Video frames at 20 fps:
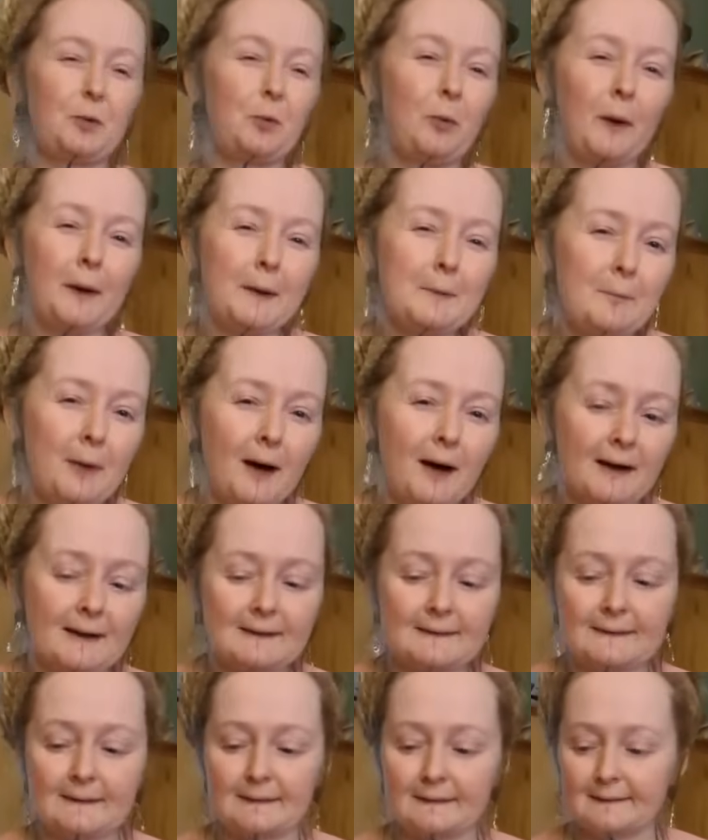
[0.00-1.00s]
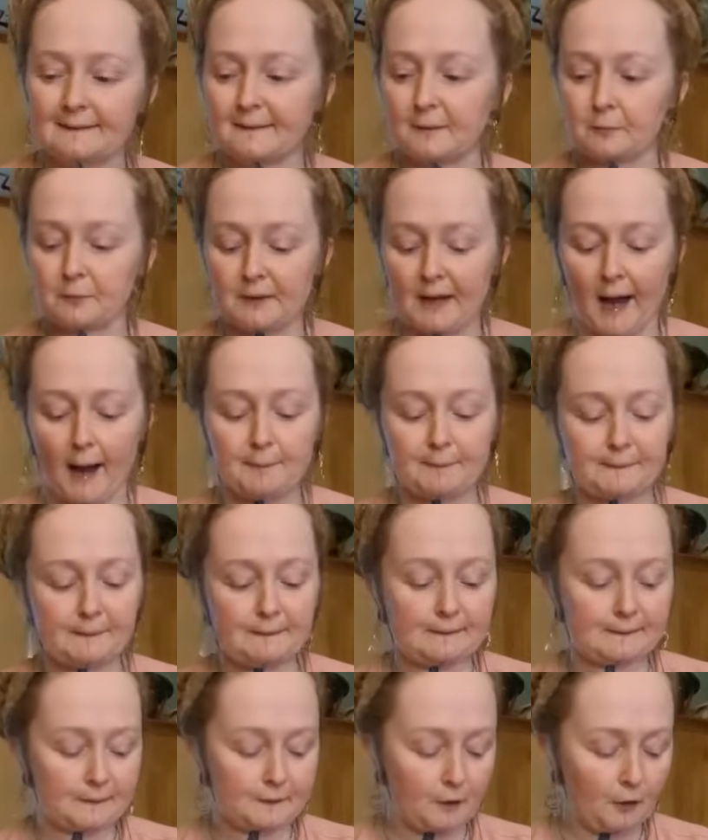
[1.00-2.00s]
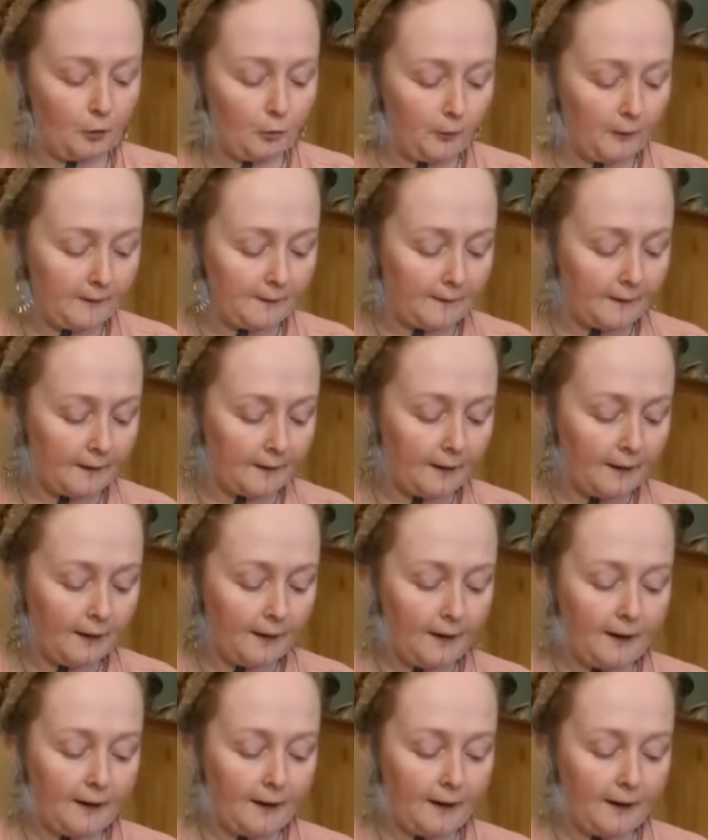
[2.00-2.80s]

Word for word: 20 bucks and some capsules to go with it,